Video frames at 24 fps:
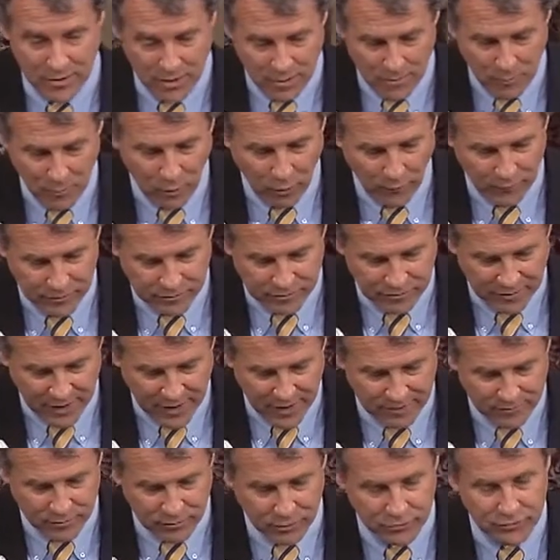more than
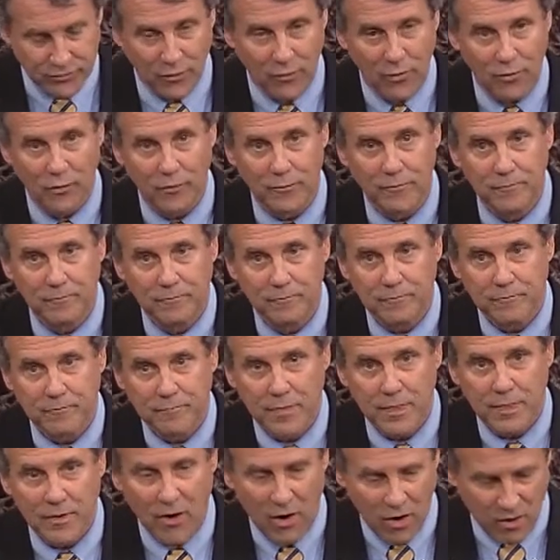five years old.
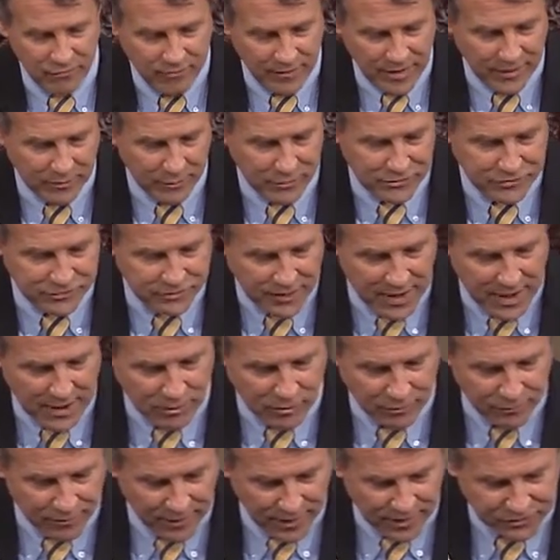Our veterans
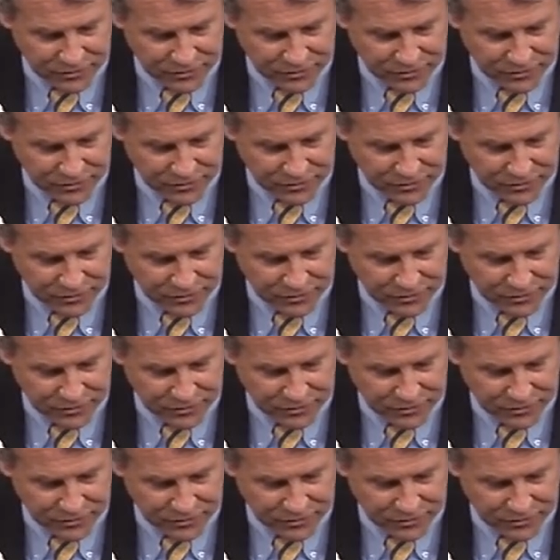sacrifice